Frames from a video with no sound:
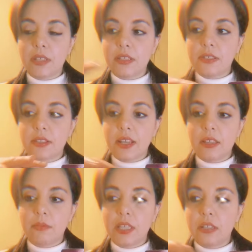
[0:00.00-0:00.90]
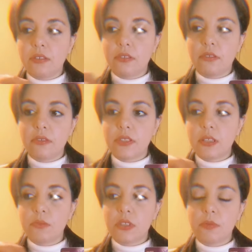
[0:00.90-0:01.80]
because time here
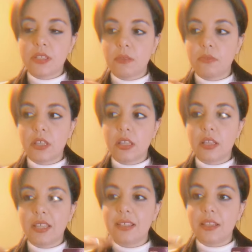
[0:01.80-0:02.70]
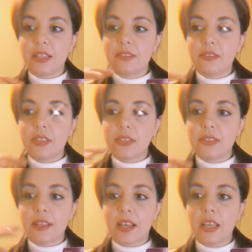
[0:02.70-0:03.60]
seems to be something like, let this
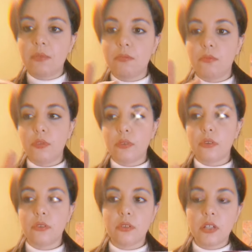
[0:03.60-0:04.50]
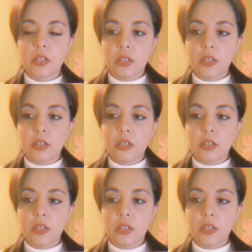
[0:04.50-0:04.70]
time more